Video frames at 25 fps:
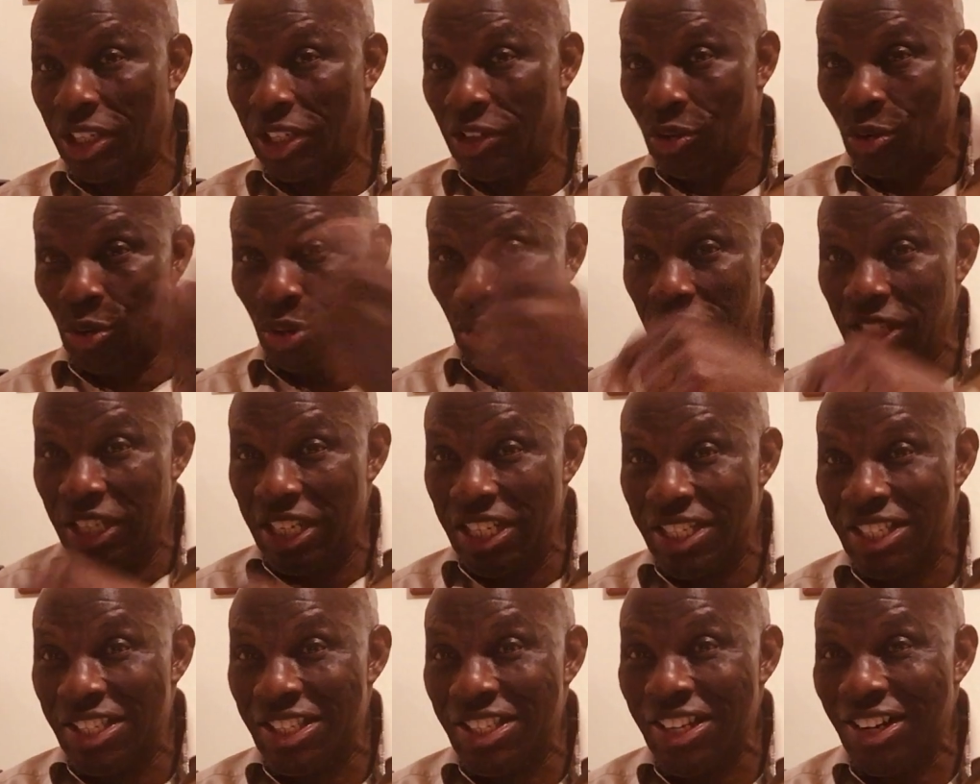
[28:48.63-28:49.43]
could
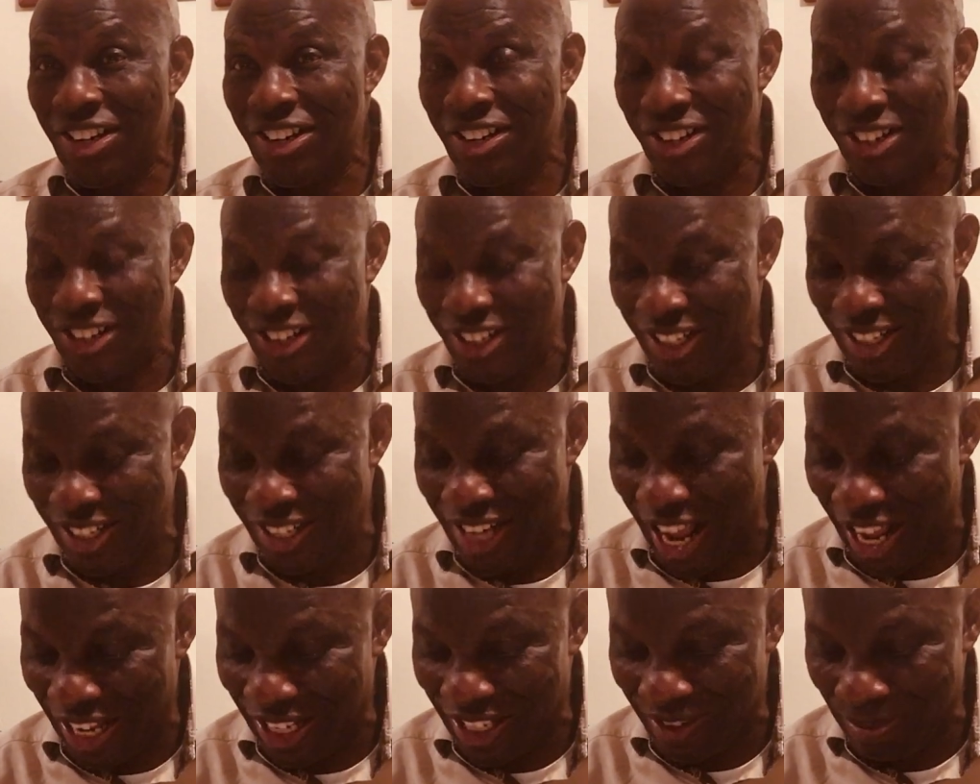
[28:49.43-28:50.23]
discern
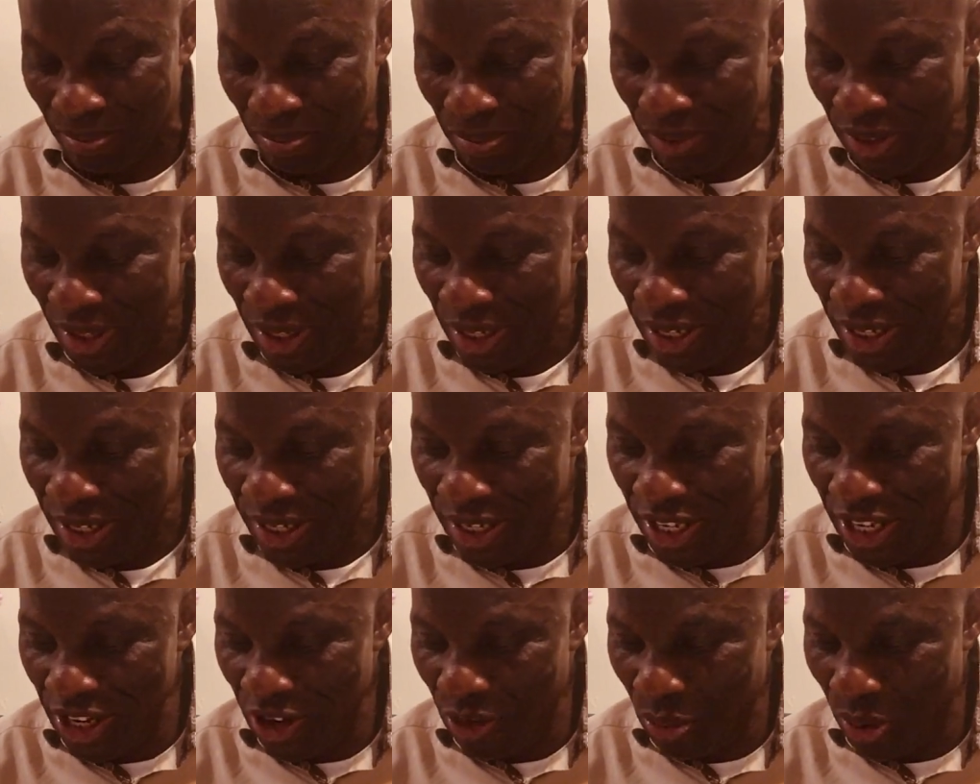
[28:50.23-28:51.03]
that.
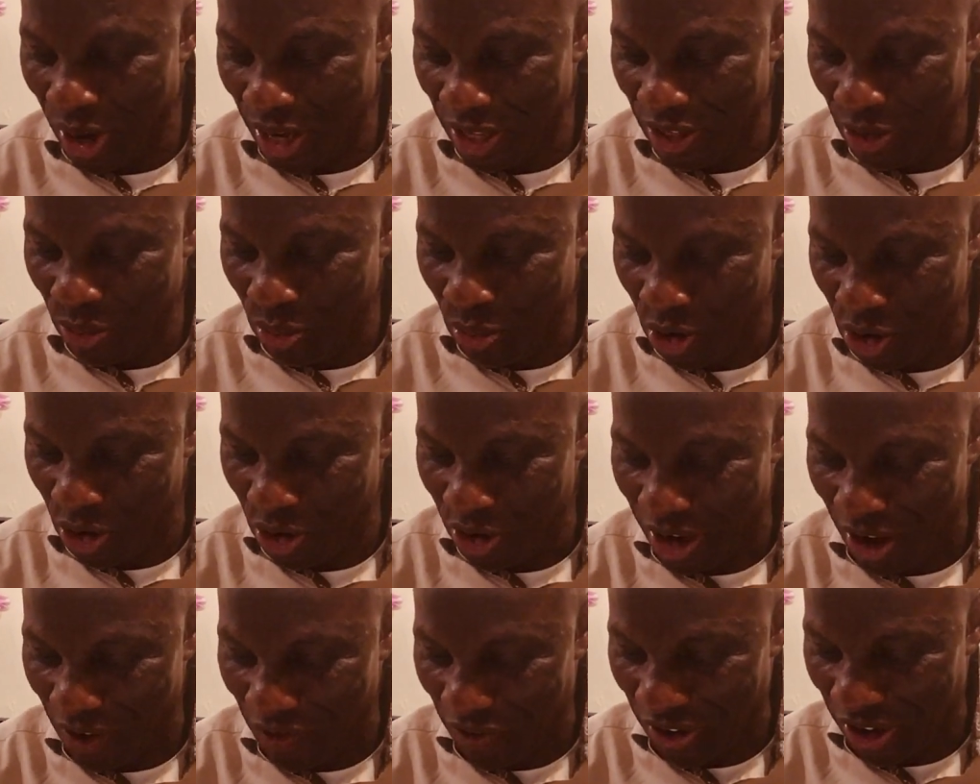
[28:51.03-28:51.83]
Hear what the
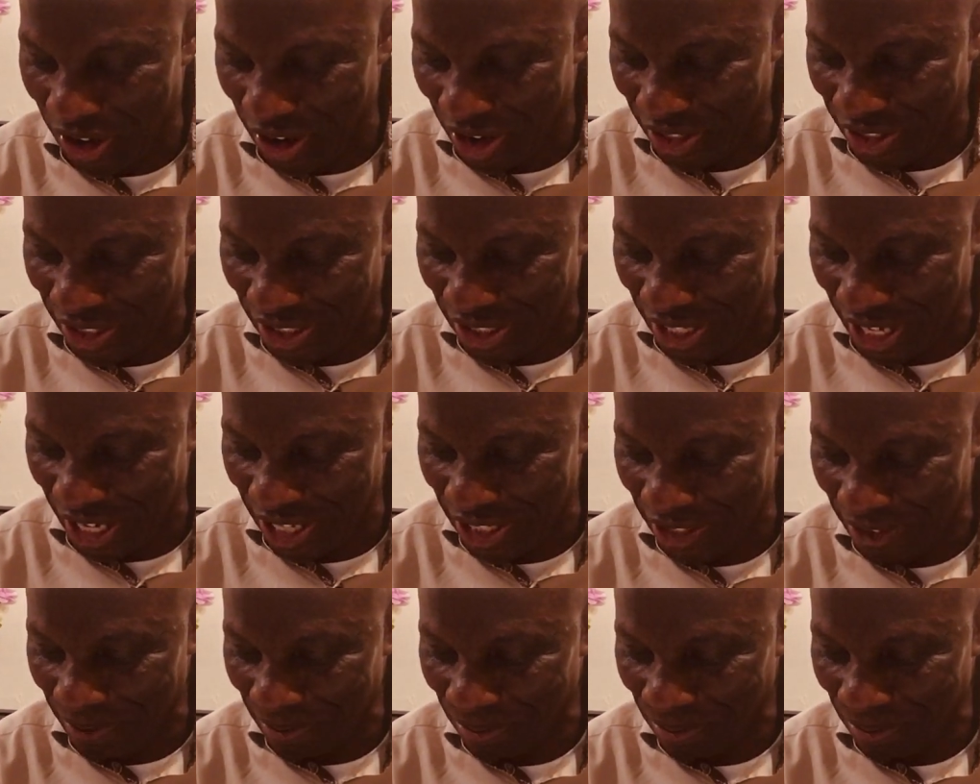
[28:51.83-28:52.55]
word of God says.